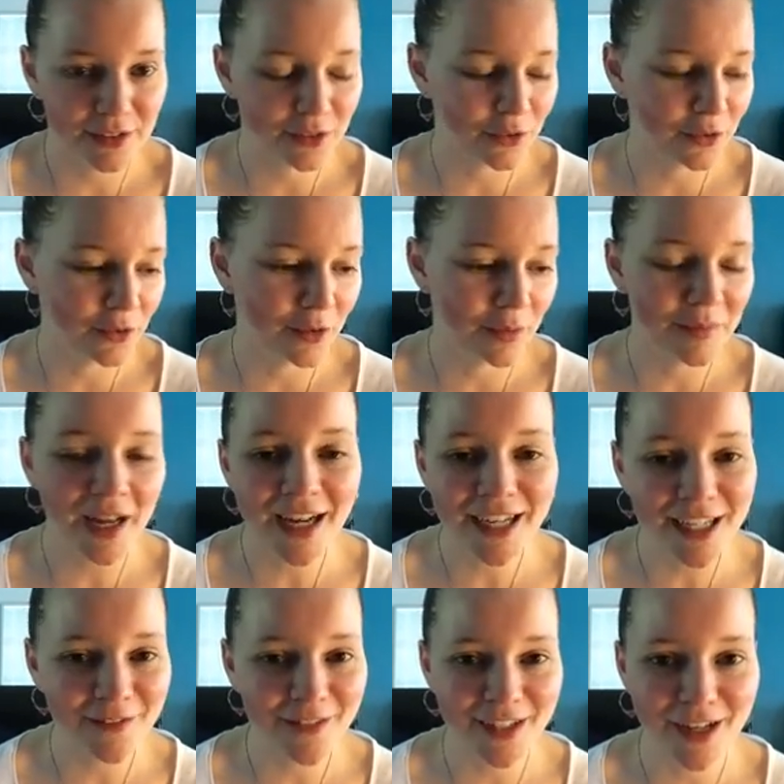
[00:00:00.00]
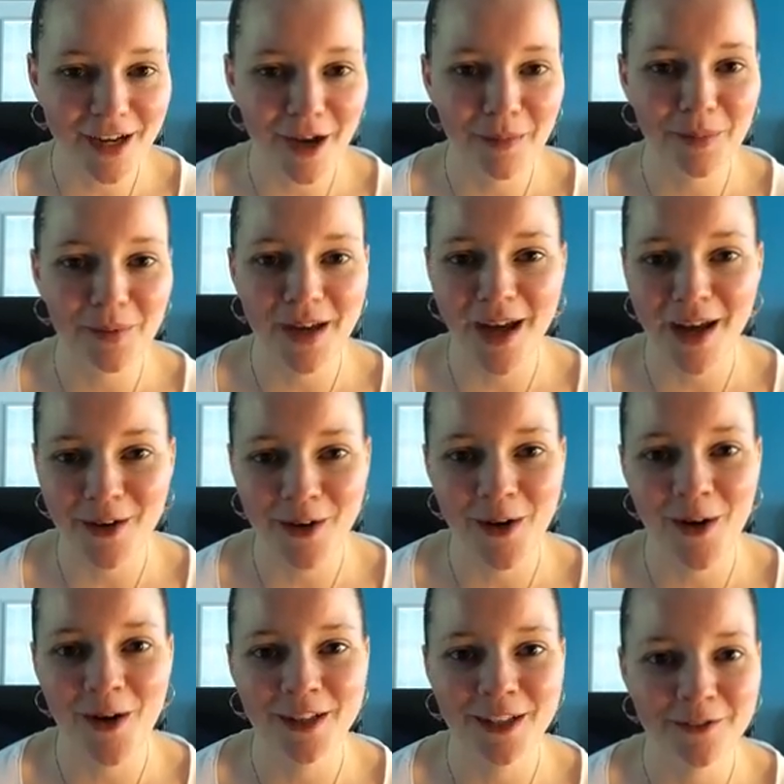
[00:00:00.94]
So I'm not giving up at
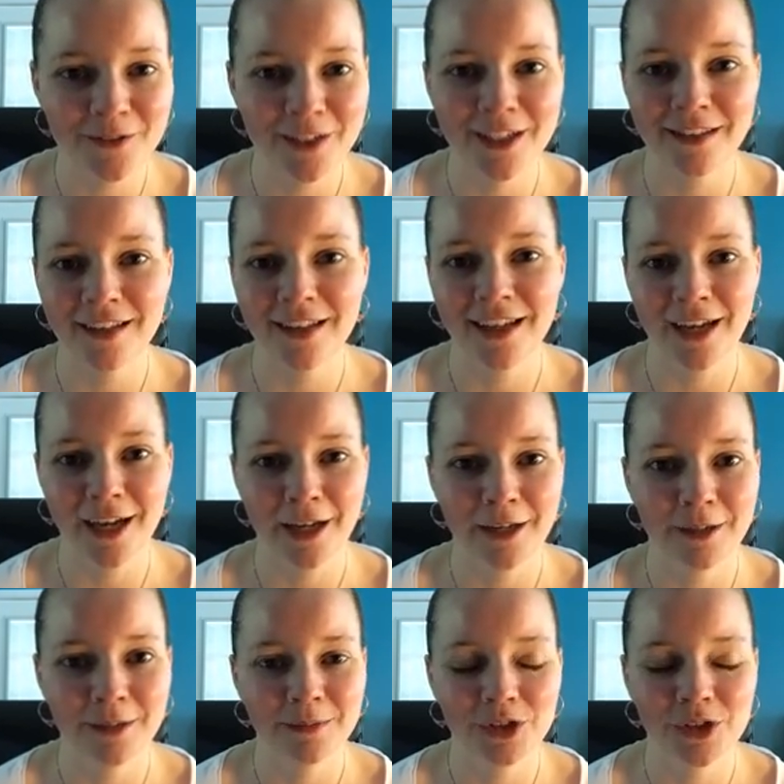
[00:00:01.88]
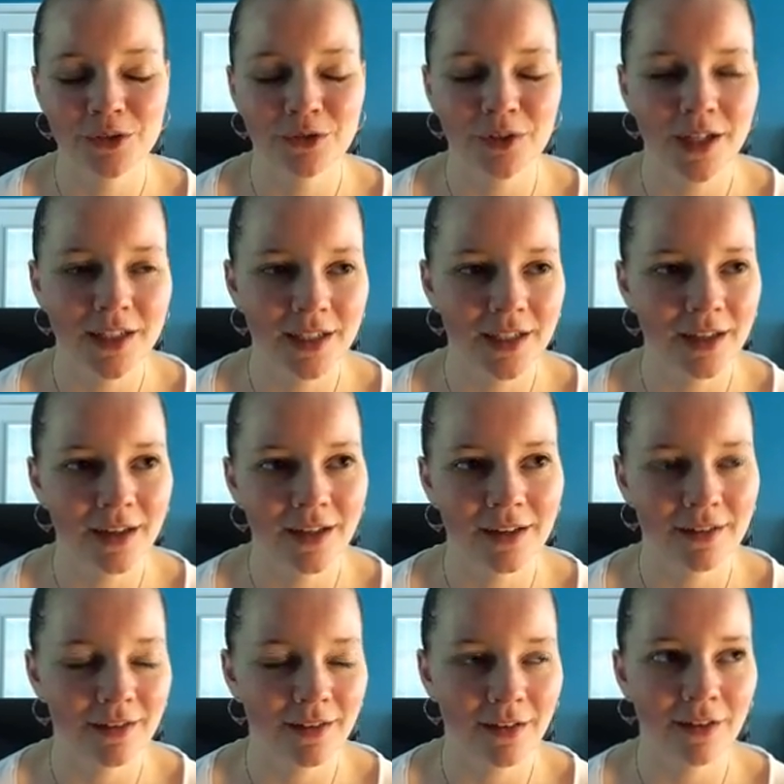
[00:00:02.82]
all. If anything, I am trucking
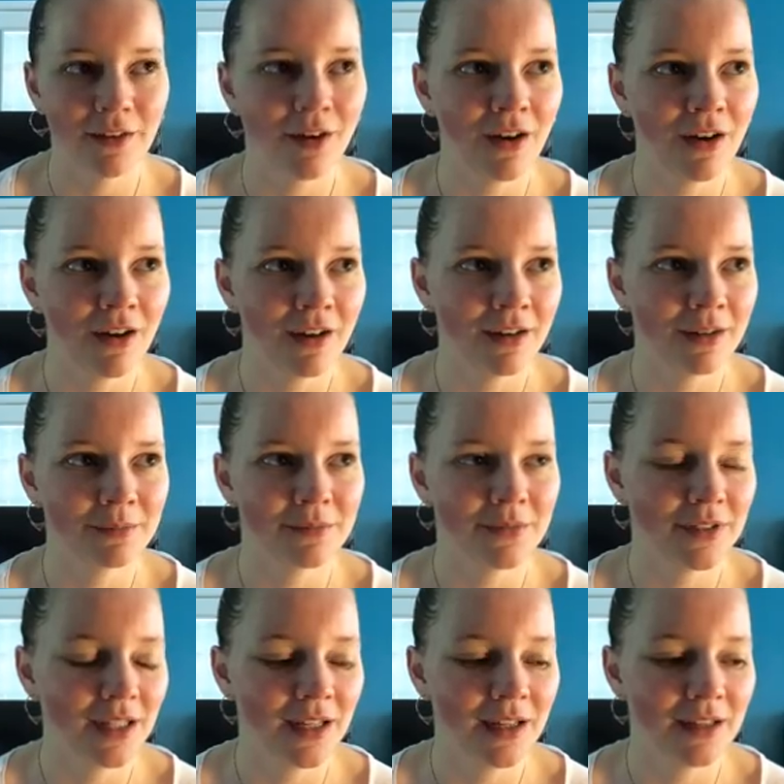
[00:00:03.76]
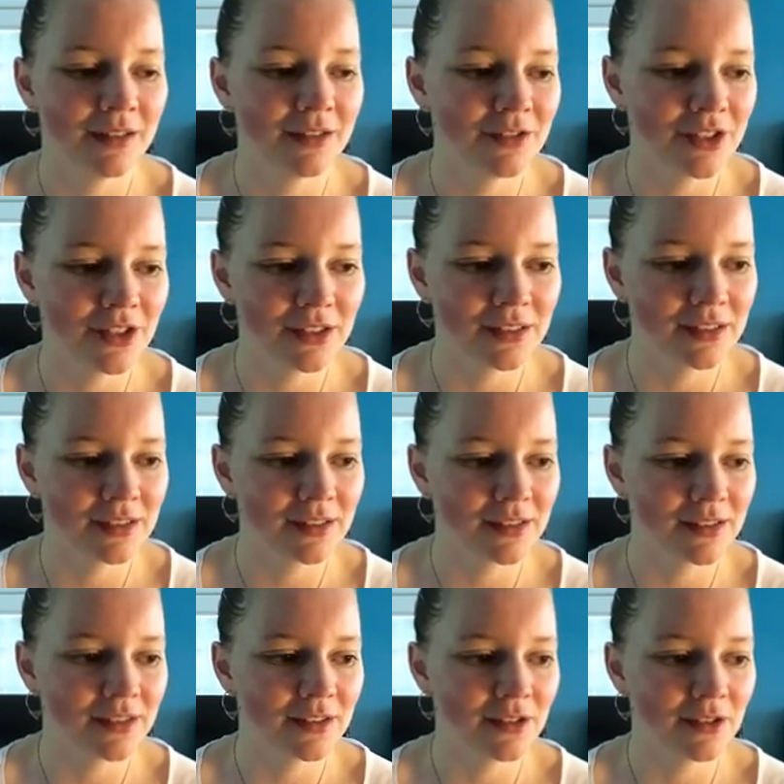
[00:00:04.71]
it along and
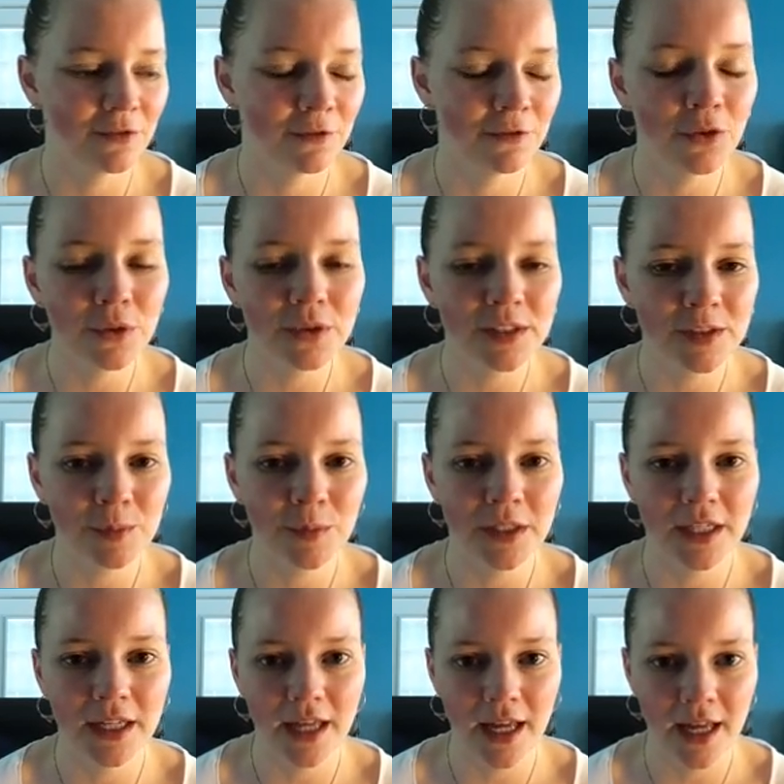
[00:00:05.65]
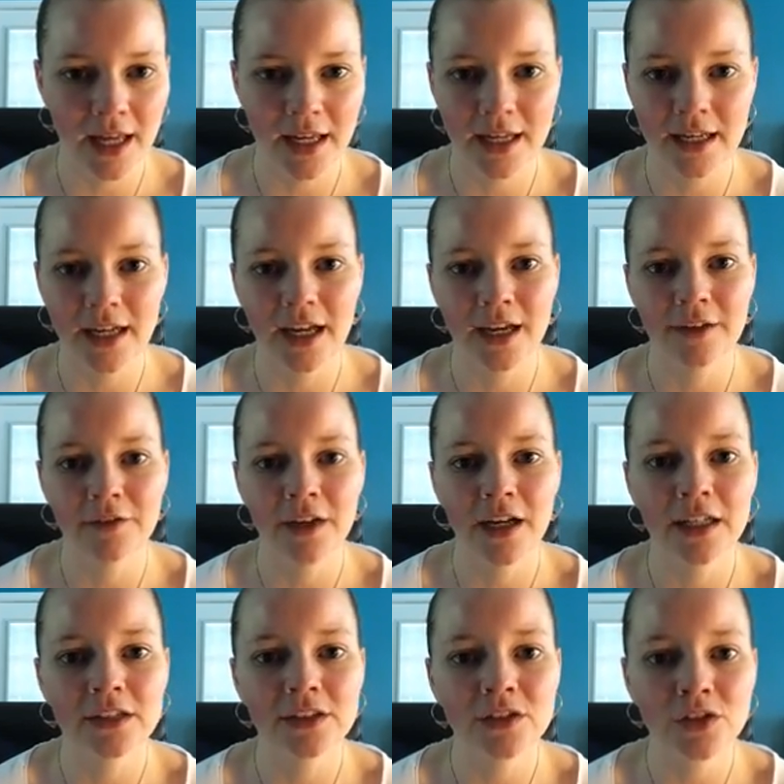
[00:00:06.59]
just full speed ahead. I've
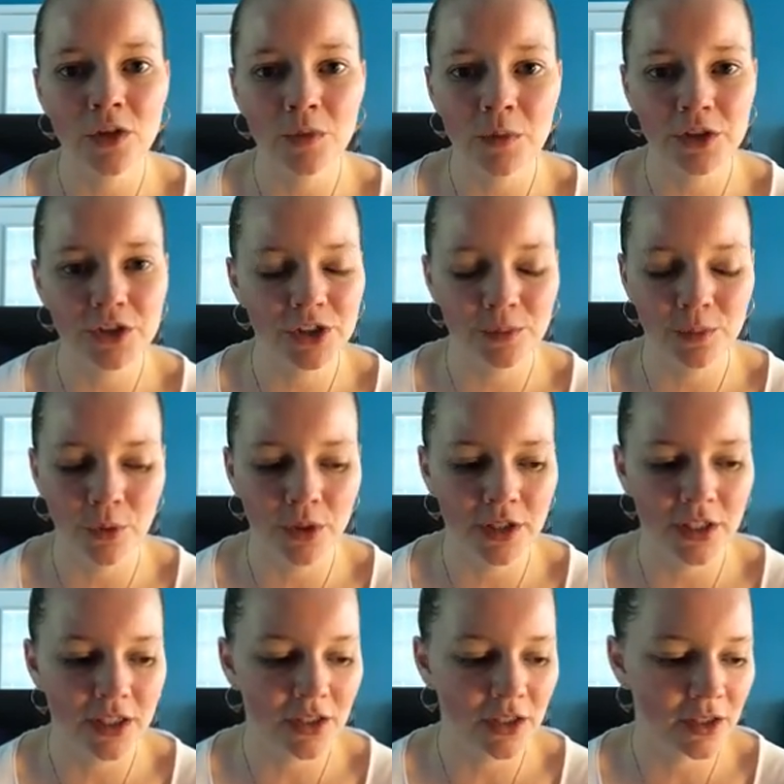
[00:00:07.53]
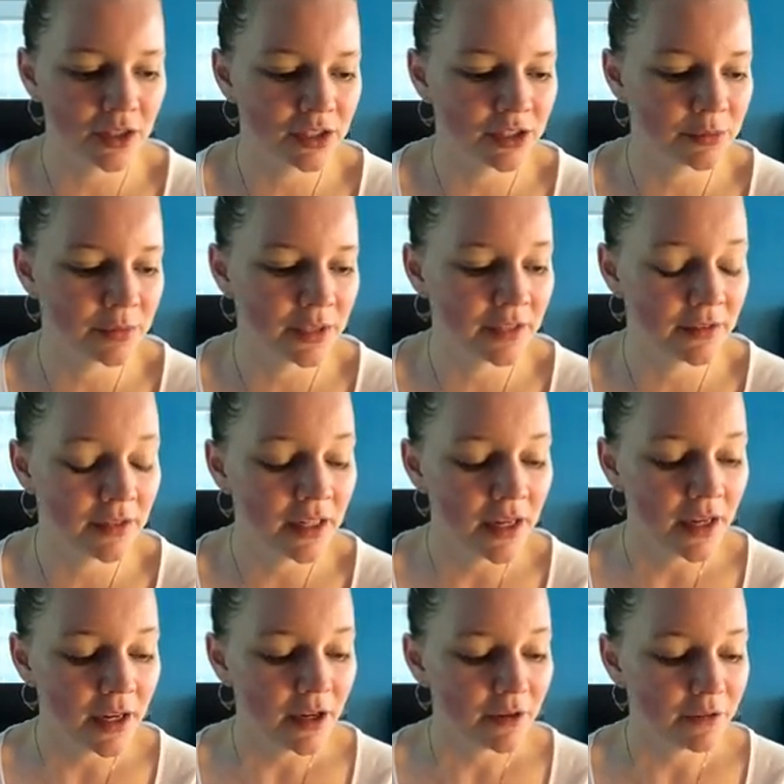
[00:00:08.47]
had so much support and encouragement
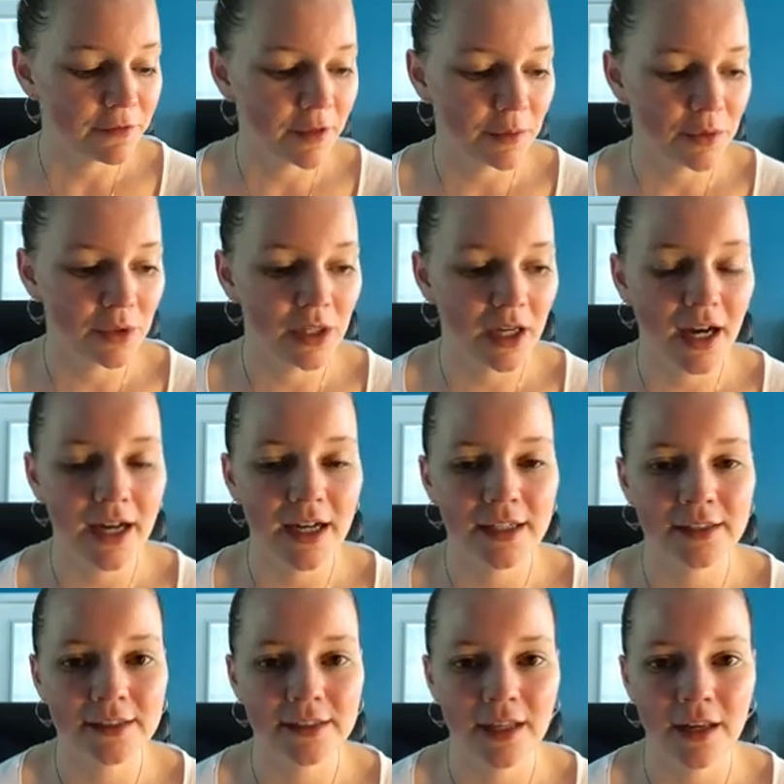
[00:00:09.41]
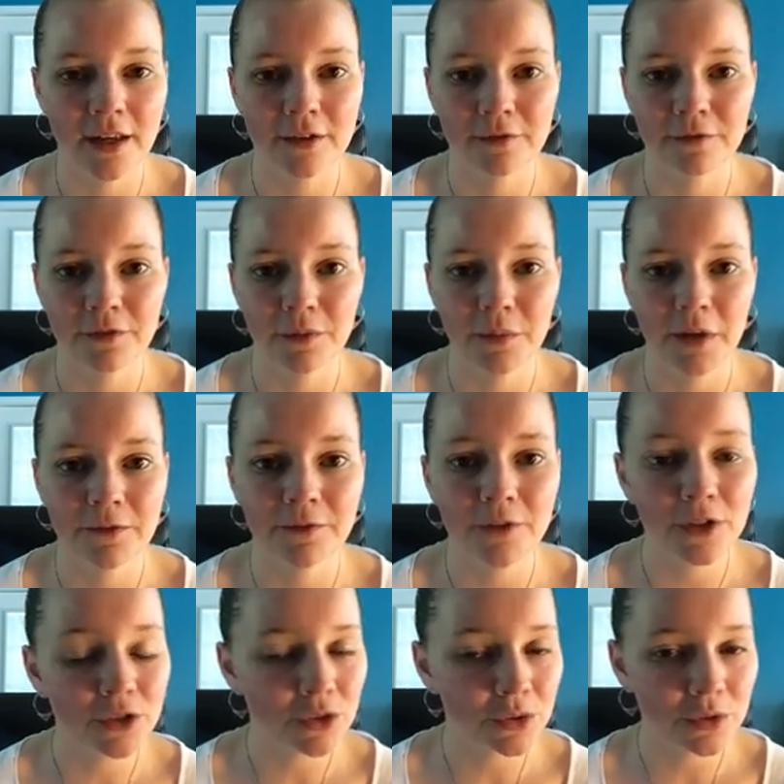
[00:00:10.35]
from you guys and from my
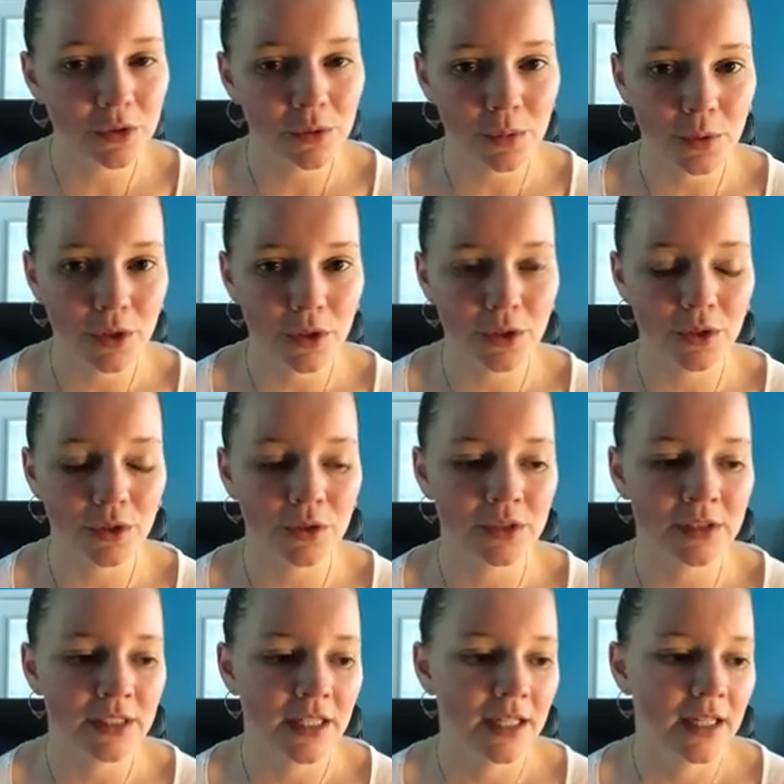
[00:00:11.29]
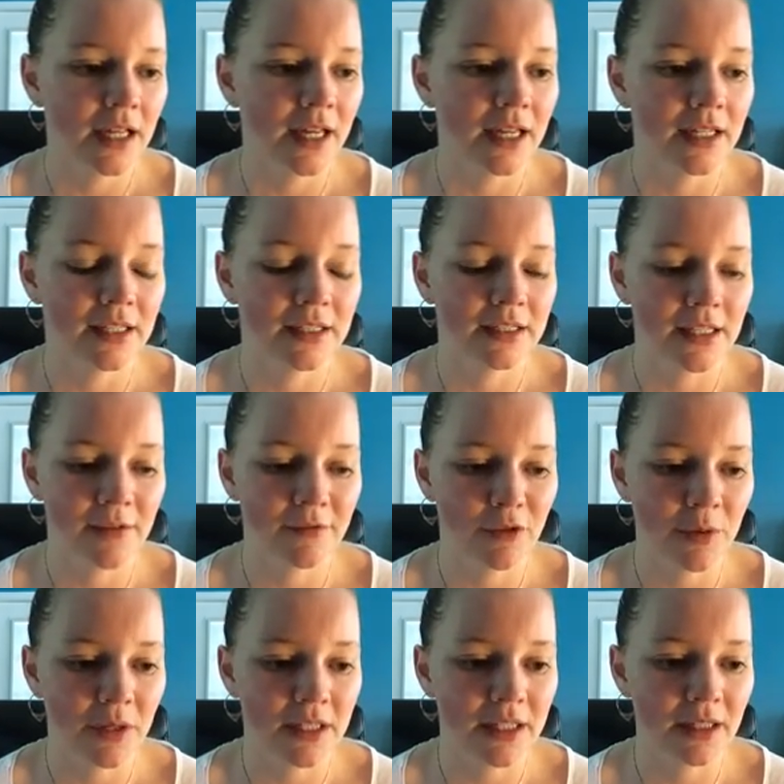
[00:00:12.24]
virtual world and
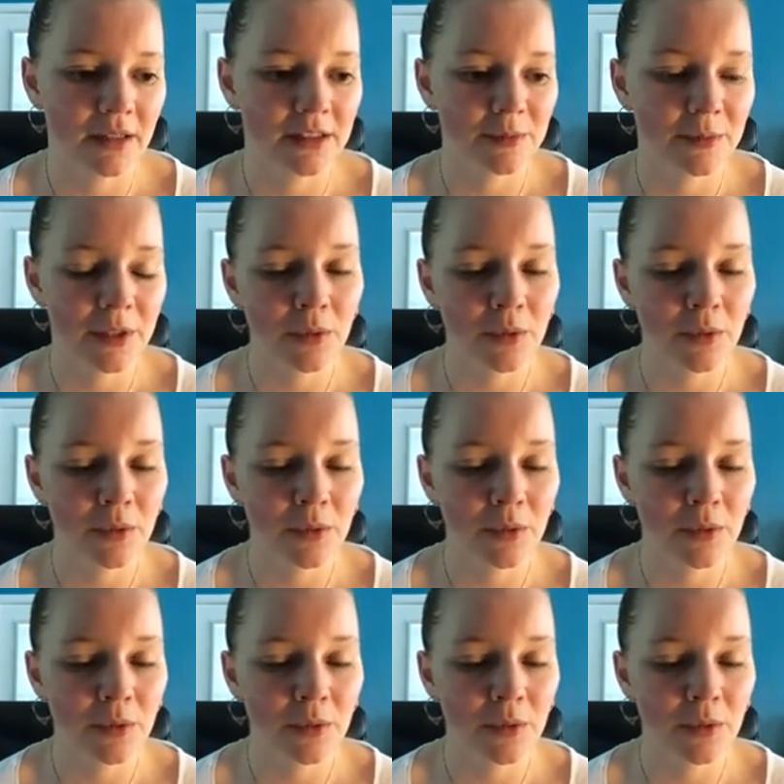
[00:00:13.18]
everybody else.